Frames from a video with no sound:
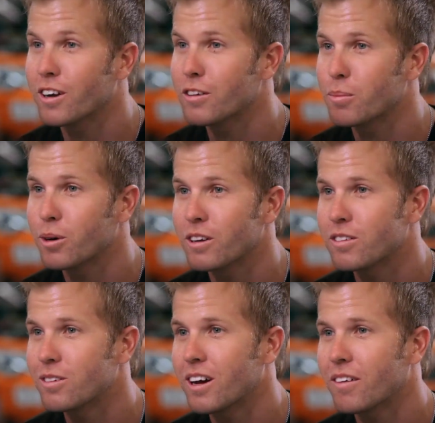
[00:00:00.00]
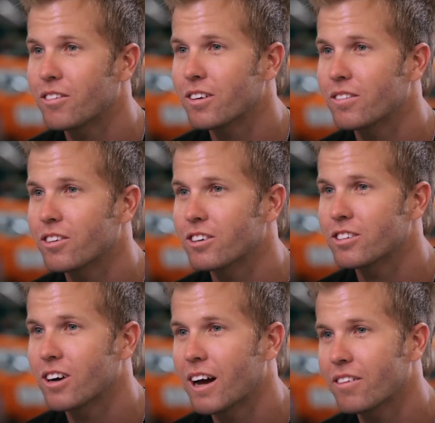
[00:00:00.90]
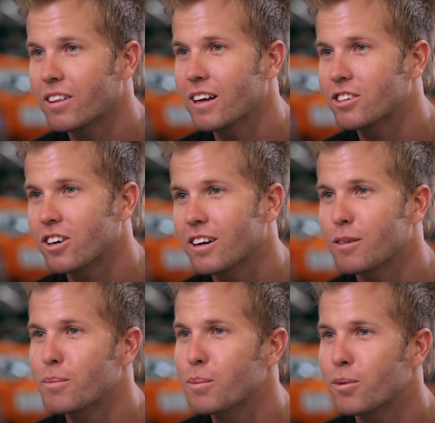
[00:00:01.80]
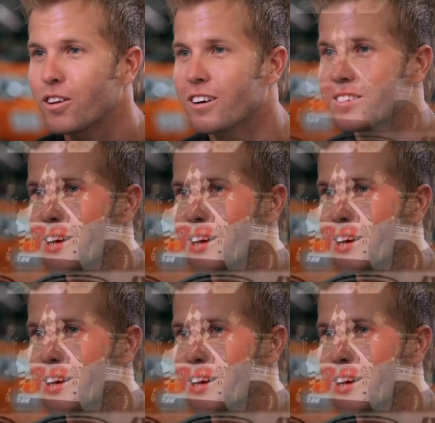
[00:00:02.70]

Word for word: race pretty soon after first driving that truck. And people started